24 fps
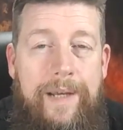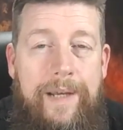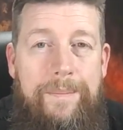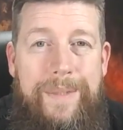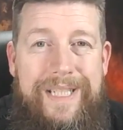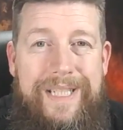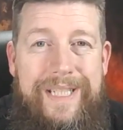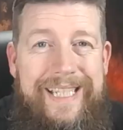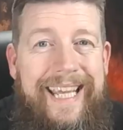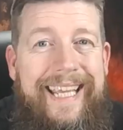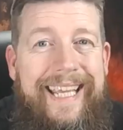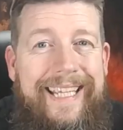
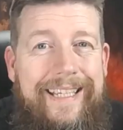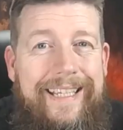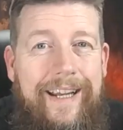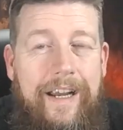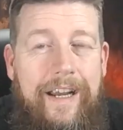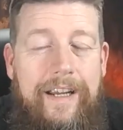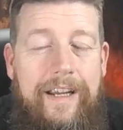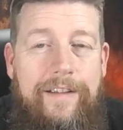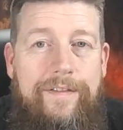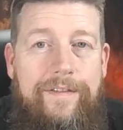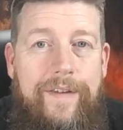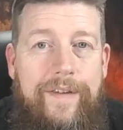
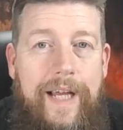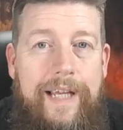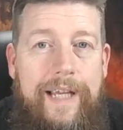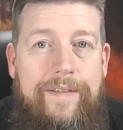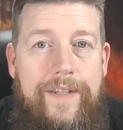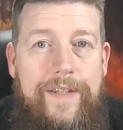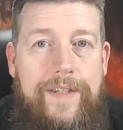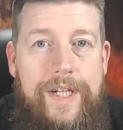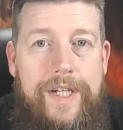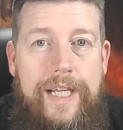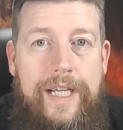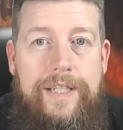particularly
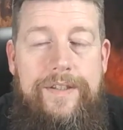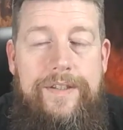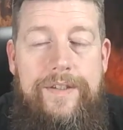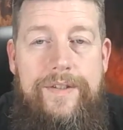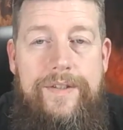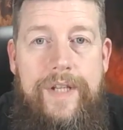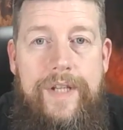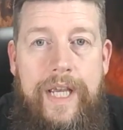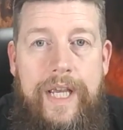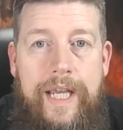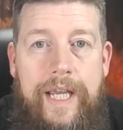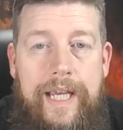flavor
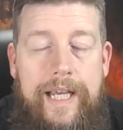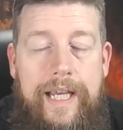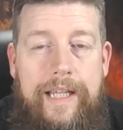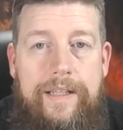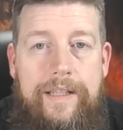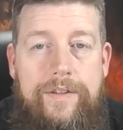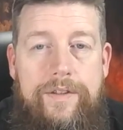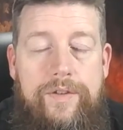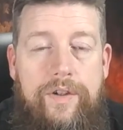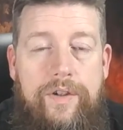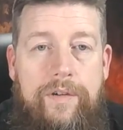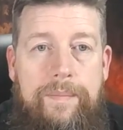chasers and
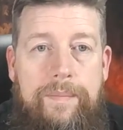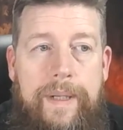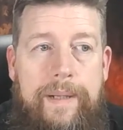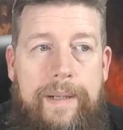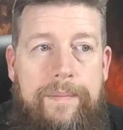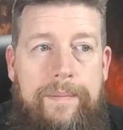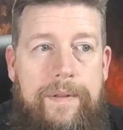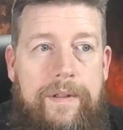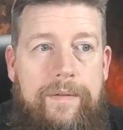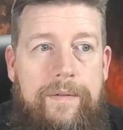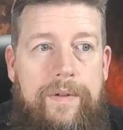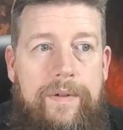the sort of
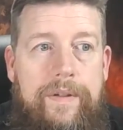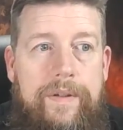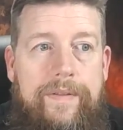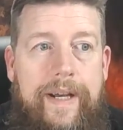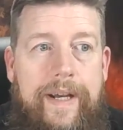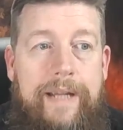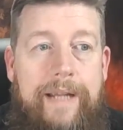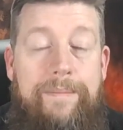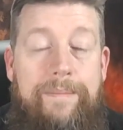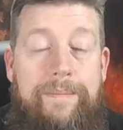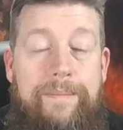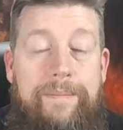people that would have
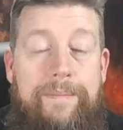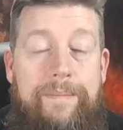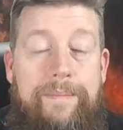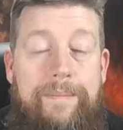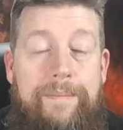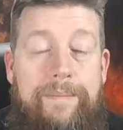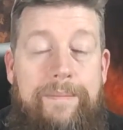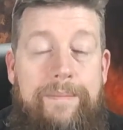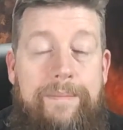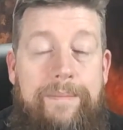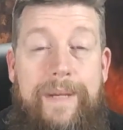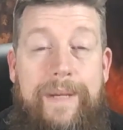had maybe
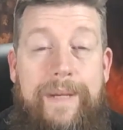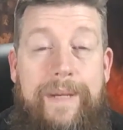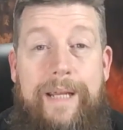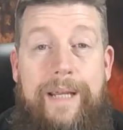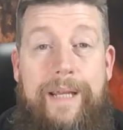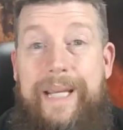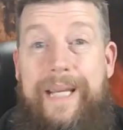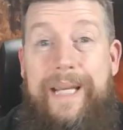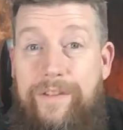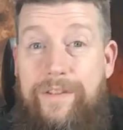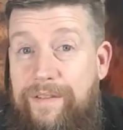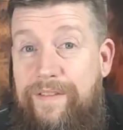
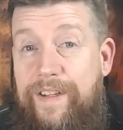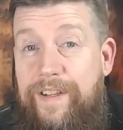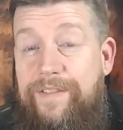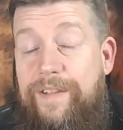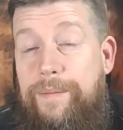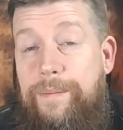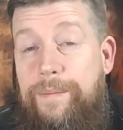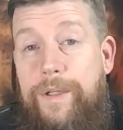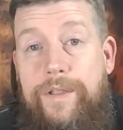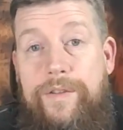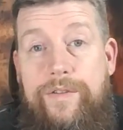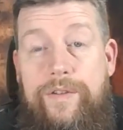18350
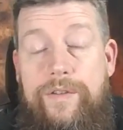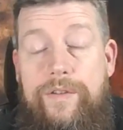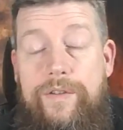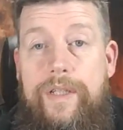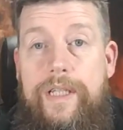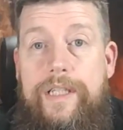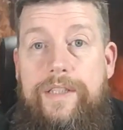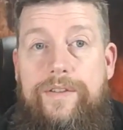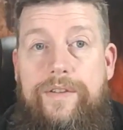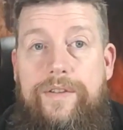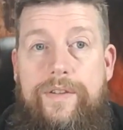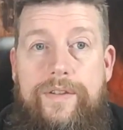mods and all that
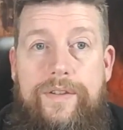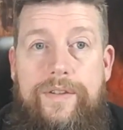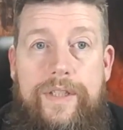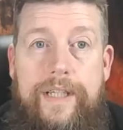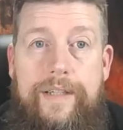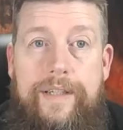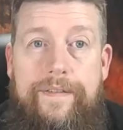sort of stuff.